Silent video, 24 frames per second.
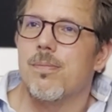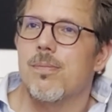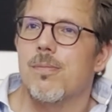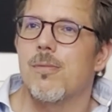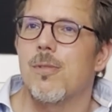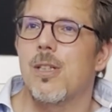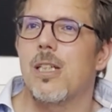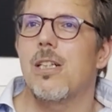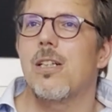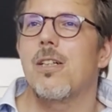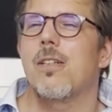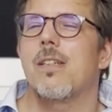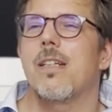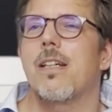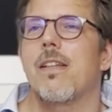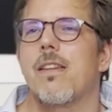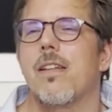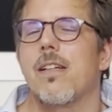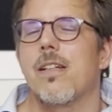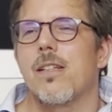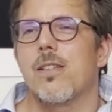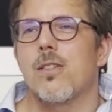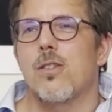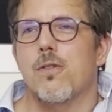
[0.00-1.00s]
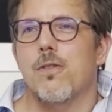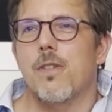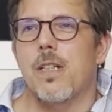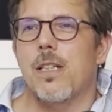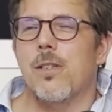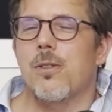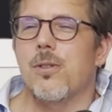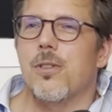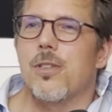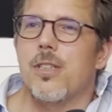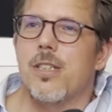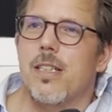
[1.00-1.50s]
Well, I think it's
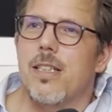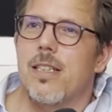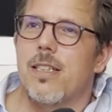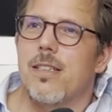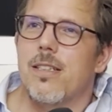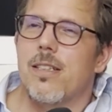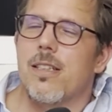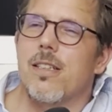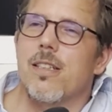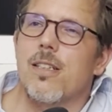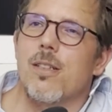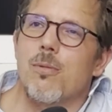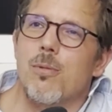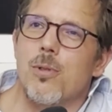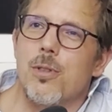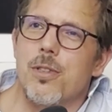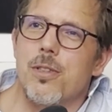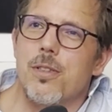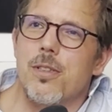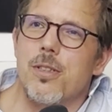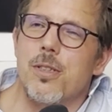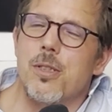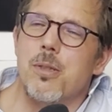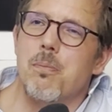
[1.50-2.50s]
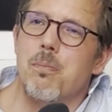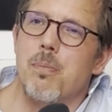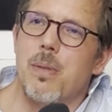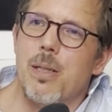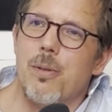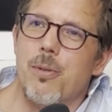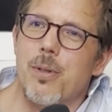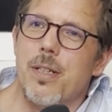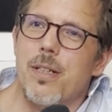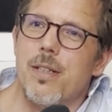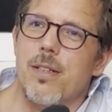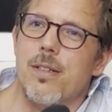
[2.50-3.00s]
fair to say that there was this
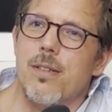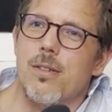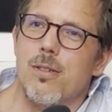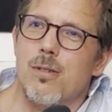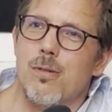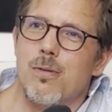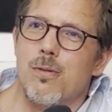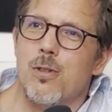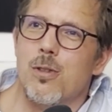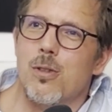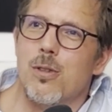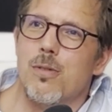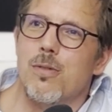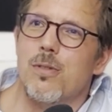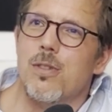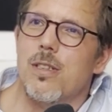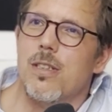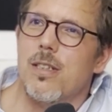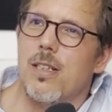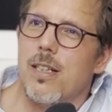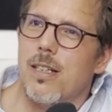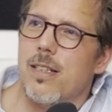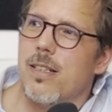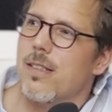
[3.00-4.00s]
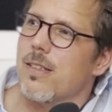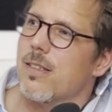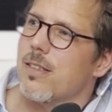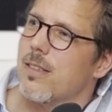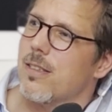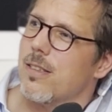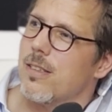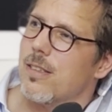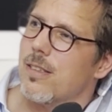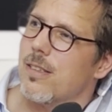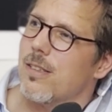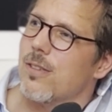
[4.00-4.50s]
period of sort of the
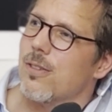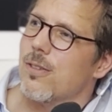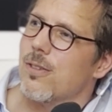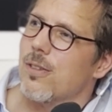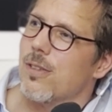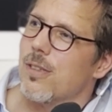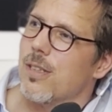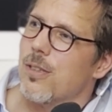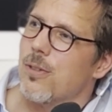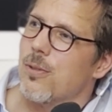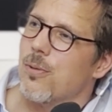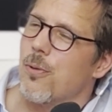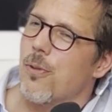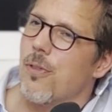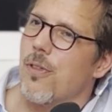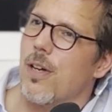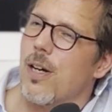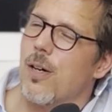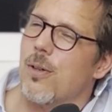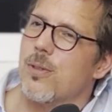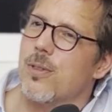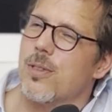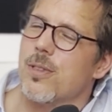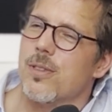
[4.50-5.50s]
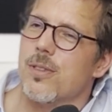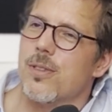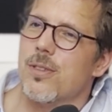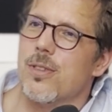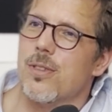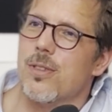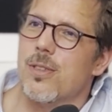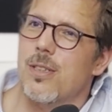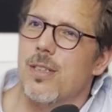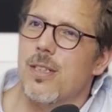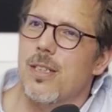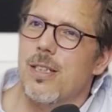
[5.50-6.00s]
90s and the early
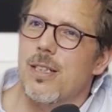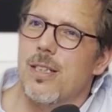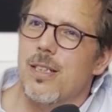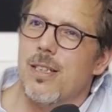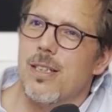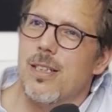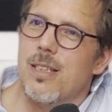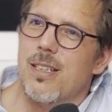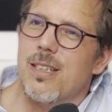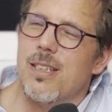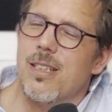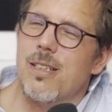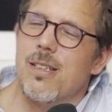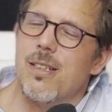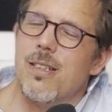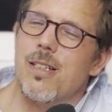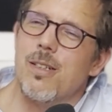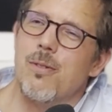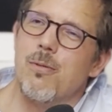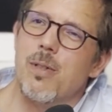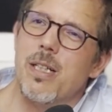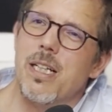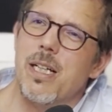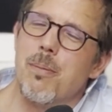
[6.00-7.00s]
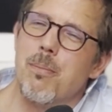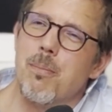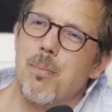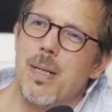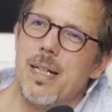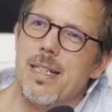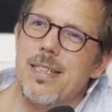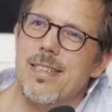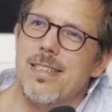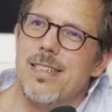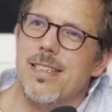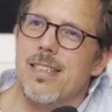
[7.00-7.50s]
2000s that we can
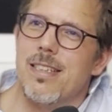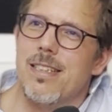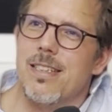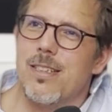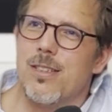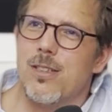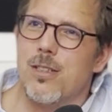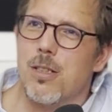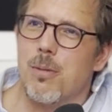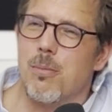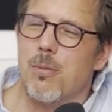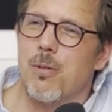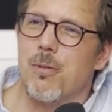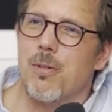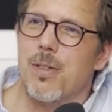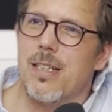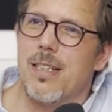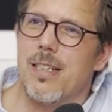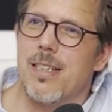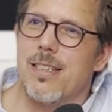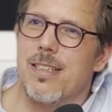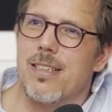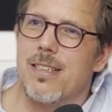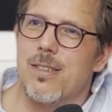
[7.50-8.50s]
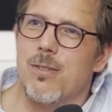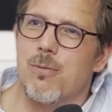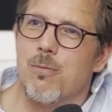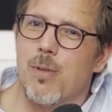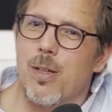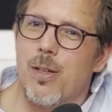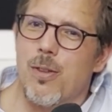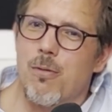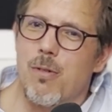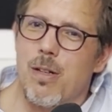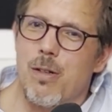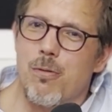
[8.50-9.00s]
basically summarize
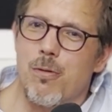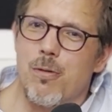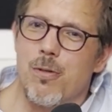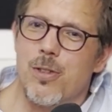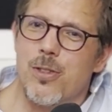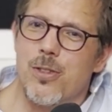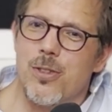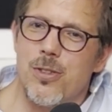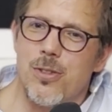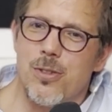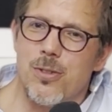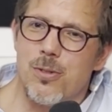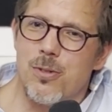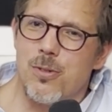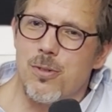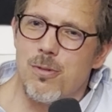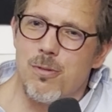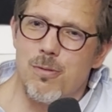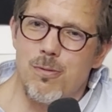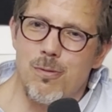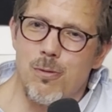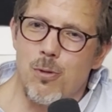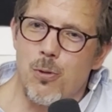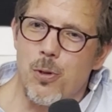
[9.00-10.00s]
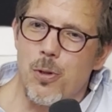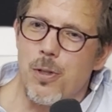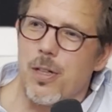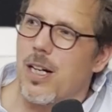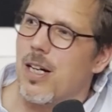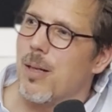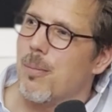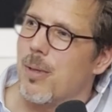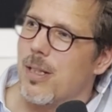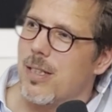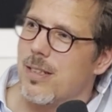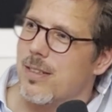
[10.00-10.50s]
with reference to
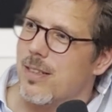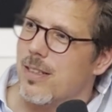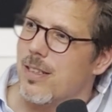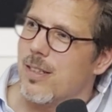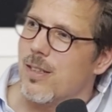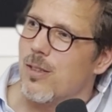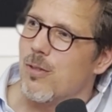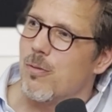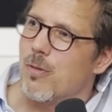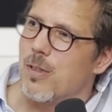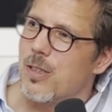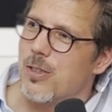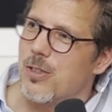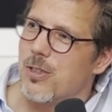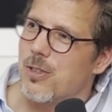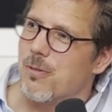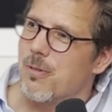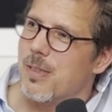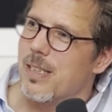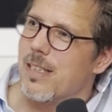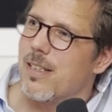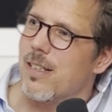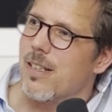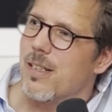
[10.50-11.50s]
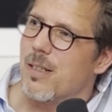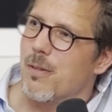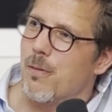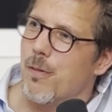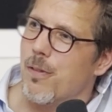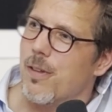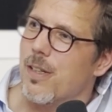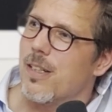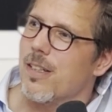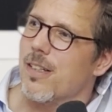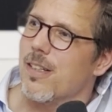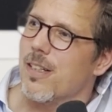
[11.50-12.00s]
Fukuyama's end of history kind of
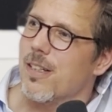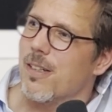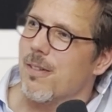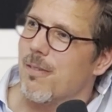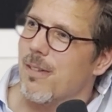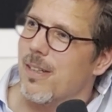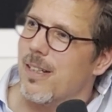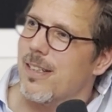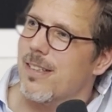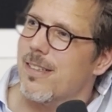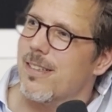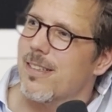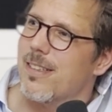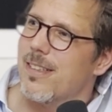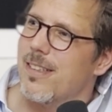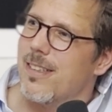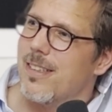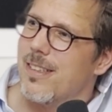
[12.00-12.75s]
thinking, right?